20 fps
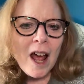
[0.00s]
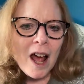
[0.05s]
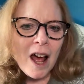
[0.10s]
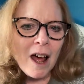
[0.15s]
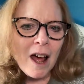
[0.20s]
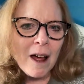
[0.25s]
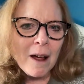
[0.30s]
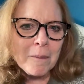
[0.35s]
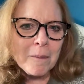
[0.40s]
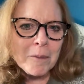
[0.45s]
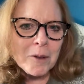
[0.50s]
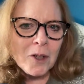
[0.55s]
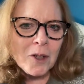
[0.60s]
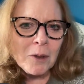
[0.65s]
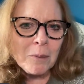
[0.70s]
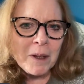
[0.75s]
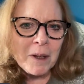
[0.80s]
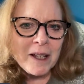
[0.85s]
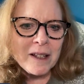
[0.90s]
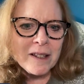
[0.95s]

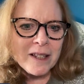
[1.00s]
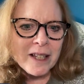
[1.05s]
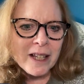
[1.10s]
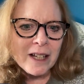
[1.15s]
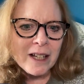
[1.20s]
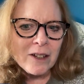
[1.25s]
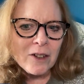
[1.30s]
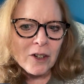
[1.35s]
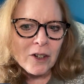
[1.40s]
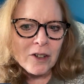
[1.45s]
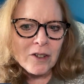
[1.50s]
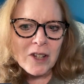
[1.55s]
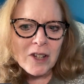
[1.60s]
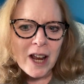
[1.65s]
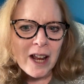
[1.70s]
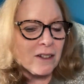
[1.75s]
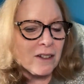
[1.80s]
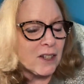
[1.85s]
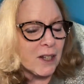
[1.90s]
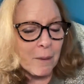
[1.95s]
to be senators.
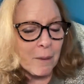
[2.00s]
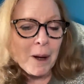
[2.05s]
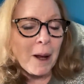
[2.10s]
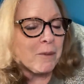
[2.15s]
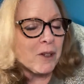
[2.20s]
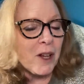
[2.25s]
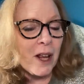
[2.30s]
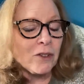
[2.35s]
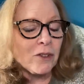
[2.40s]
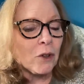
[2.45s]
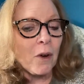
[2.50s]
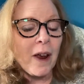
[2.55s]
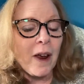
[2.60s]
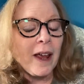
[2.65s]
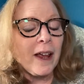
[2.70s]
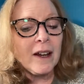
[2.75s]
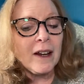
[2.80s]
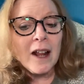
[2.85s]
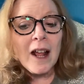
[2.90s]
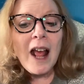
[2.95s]
And sometimes that was
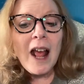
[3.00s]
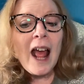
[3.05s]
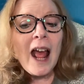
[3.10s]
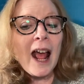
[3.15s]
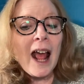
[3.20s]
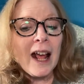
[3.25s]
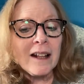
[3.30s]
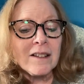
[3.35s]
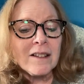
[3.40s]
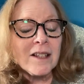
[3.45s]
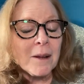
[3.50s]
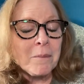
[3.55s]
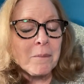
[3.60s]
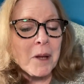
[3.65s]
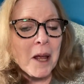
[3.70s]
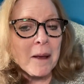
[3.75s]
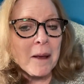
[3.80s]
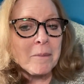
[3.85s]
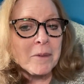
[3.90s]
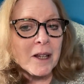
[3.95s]
great. And
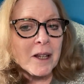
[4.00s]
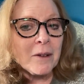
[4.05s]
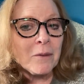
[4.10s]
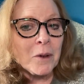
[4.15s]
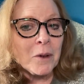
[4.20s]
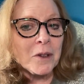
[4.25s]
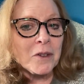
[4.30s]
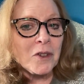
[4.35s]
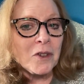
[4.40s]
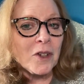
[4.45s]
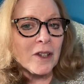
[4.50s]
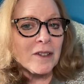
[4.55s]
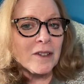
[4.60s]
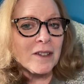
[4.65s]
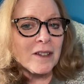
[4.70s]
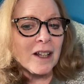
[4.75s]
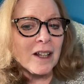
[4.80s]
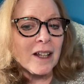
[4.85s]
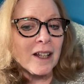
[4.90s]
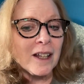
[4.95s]
sometimes it was
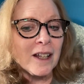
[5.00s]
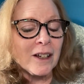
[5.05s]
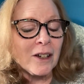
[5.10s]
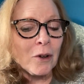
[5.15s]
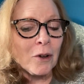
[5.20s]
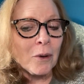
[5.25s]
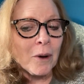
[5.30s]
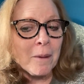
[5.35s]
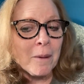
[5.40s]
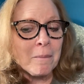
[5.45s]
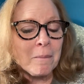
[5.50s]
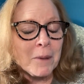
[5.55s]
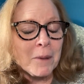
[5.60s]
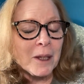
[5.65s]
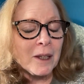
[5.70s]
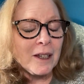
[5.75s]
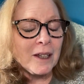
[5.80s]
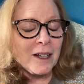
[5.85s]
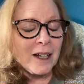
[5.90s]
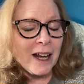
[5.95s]
just the corrupt
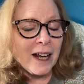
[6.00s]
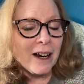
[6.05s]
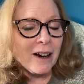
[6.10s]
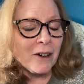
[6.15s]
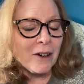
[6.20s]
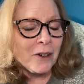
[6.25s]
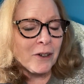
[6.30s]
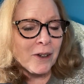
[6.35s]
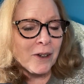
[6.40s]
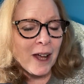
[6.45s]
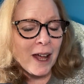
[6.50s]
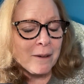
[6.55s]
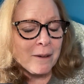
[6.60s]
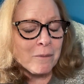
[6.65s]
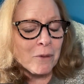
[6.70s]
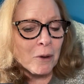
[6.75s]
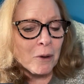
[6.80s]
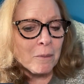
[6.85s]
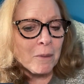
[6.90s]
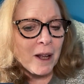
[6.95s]
millionaire who had
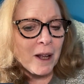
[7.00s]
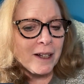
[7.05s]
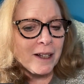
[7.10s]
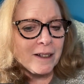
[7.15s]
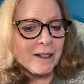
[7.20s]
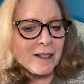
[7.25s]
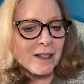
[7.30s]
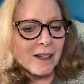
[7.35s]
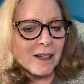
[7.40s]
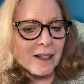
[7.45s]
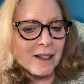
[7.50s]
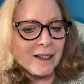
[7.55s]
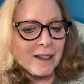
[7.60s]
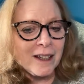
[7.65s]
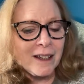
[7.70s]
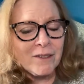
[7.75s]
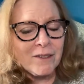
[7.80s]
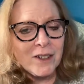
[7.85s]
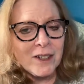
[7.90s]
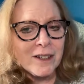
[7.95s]
more money to
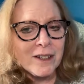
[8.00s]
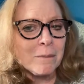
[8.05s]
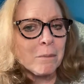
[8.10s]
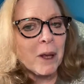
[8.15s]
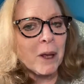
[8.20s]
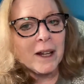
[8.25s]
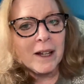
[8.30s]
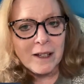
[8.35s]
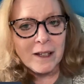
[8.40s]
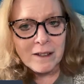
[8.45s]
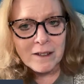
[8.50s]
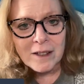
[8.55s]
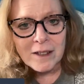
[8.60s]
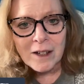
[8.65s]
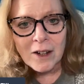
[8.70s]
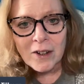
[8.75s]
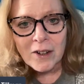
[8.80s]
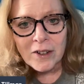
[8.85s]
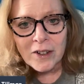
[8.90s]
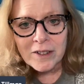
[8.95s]
give to his buddies,
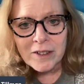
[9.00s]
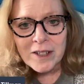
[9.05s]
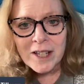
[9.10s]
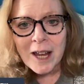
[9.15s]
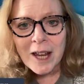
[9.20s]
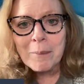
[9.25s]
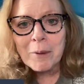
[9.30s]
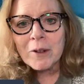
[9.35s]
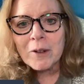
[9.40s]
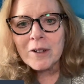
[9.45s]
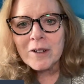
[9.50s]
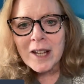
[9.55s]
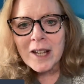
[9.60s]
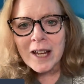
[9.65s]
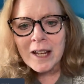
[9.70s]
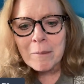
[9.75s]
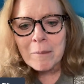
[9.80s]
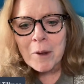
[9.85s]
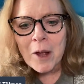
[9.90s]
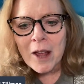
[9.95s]
under the table, or
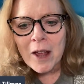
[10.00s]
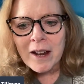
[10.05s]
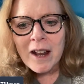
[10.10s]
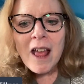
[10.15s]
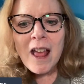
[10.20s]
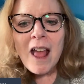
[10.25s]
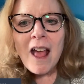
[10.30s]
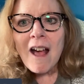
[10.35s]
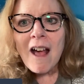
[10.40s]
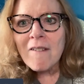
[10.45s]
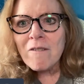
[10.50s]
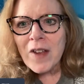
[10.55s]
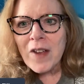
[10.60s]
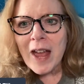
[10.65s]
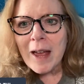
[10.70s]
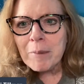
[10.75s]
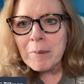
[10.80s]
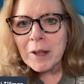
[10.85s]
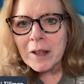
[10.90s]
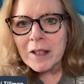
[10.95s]
take them on a
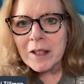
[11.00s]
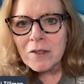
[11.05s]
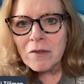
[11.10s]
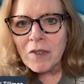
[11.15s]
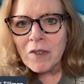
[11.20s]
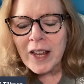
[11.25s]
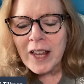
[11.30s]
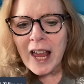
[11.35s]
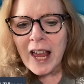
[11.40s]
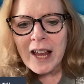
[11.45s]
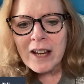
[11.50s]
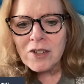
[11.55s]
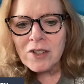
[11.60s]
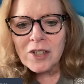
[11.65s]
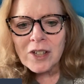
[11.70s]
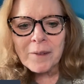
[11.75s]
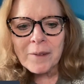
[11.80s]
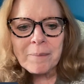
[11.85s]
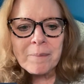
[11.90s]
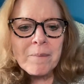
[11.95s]
fabulous
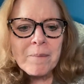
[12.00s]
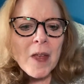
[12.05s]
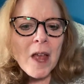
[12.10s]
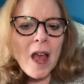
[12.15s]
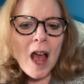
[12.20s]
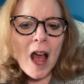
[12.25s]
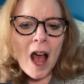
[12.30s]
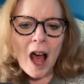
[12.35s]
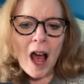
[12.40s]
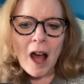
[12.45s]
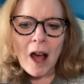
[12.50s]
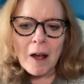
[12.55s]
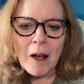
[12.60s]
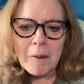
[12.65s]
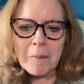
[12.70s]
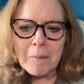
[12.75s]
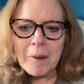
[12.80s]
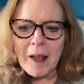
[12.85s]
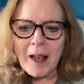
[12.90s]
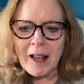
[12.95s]
vacation.
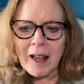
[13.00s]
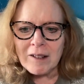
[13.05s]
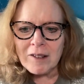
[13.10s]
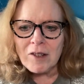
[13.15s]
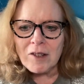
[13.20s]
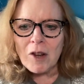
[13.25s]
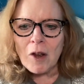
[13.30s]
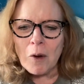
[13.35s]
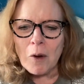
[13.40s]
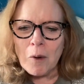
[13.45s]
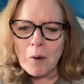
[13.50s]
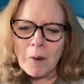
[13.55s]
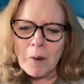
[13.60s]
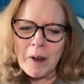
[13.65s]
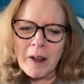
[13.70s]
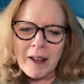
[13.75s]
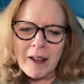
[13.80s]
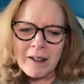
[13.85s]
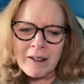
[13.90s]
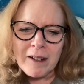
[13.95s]
And so
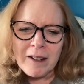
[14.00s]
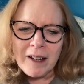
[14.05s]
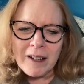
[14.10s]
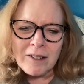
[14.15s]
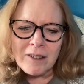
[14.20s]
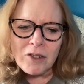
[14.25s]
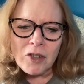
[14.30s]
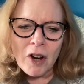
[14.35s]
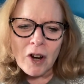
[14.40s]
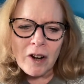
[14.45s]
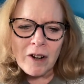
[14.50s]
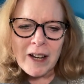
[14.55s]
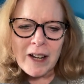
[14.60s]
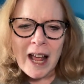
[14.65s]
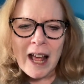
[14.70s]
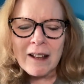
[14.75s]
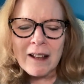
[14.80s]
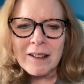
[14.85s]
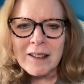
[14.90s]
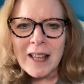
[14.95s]
it turned
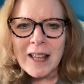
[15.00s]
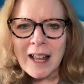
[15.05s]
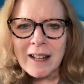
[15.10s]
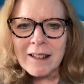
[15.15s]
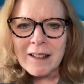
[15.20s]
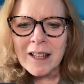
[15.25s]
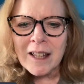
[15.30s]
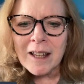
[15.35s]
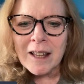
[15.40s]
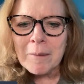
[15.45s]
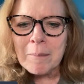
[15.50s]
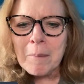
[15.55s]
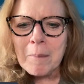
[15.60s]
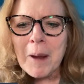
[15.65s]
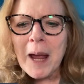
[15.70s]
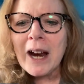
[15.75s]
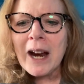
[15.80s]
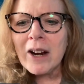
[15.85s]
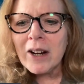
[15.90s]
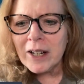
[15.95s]
out that the
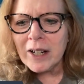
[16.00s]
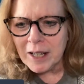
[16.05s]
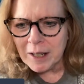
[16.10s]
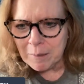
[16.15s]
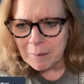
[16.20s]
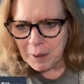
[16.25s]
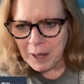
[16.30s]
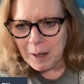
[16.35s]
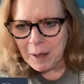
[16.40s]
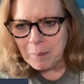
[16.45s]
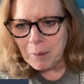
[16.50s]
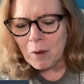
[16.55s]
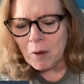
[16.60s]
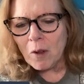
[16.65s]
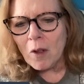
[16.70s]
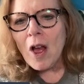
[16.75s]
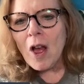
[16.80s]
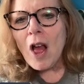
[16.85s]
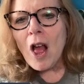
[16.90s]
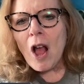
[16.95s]
American
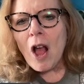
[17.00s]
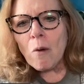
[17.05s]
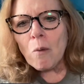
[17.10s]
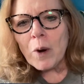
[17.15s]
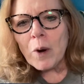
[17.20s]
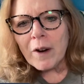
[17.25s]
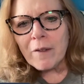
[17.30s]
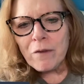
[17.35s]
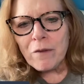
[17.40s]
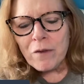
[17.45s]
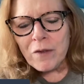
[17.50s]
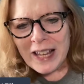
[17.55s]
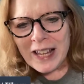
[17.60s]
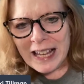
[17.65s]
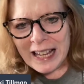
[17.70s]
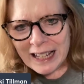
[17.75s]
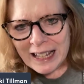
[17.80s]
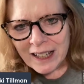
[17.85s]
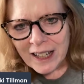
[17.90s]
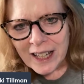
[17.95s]
people were
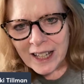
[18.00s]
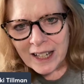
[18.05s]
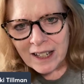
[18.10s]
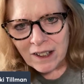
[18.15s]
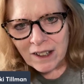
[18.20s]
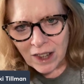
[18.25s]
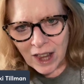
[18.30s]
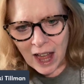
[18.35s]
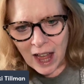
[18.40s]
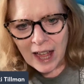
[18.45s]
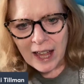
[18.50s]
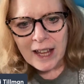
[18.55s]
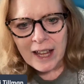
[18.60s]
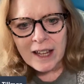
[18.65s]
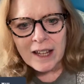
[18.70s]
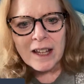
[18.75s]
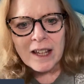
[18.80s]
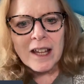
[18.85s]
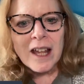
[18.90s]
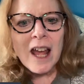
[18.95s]
feeling
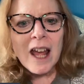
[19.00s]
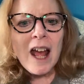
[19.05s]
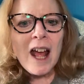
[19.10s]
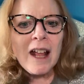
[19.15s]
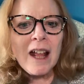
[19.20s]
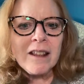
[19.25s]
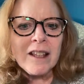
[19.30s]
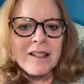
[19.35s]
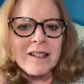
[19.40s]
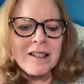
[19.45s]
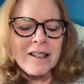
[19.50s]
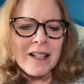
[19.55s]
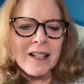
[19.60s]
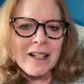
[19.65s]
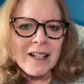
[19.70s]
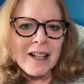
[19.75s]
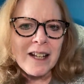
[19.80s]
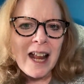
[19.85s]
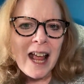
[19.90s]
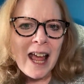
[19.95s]
like the
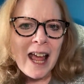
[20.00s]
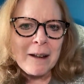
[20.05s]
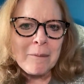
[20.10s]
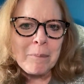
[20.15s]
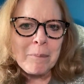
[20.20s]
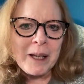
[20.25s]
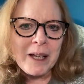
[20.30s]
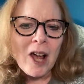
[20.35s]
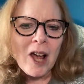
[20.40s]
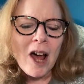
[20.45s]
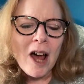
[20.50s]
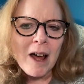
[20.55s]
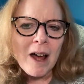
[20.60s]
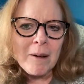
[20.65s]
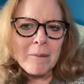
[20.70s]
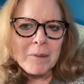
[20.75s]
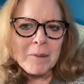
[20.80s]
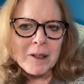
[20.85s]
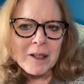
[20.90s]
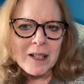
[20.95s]
Senate had
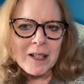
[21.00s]
become